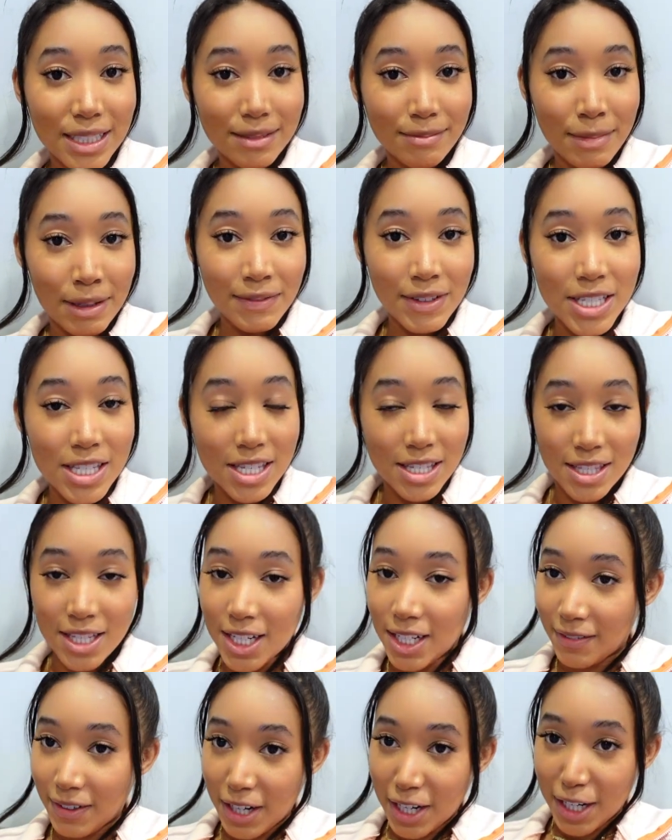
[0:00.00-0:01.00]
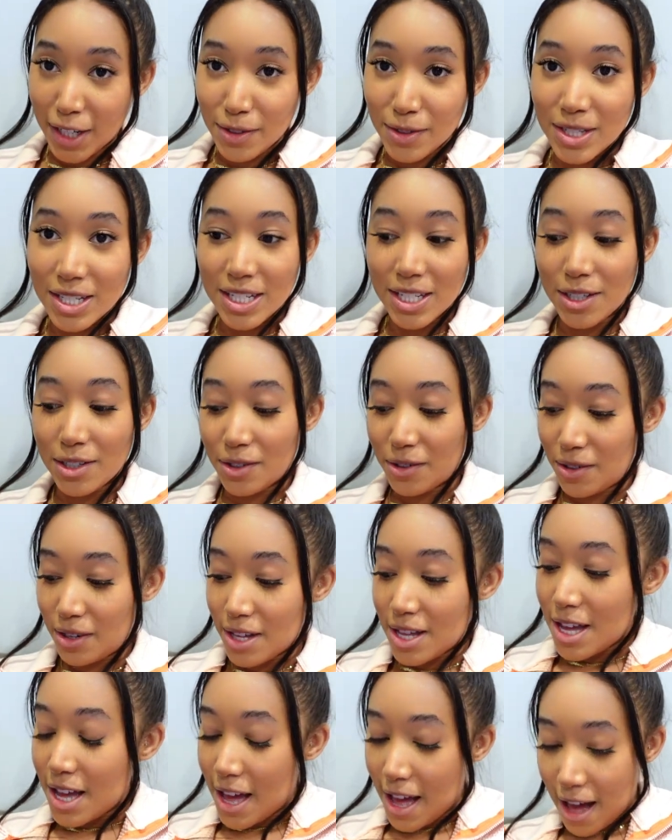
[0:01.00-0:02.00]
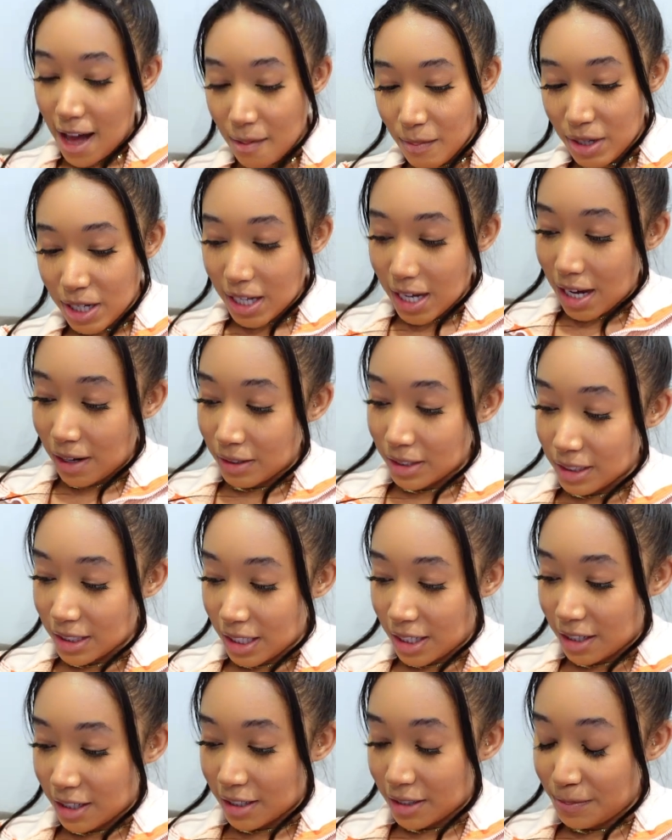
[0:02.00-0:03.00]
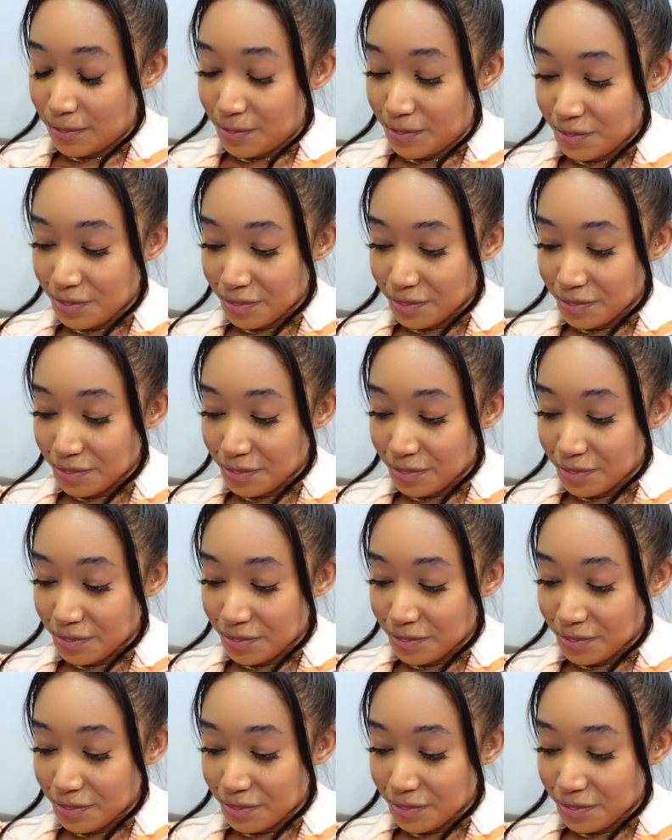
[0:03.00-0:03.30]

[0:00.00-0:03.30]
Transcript: My face is sitting right now still. How many hours later?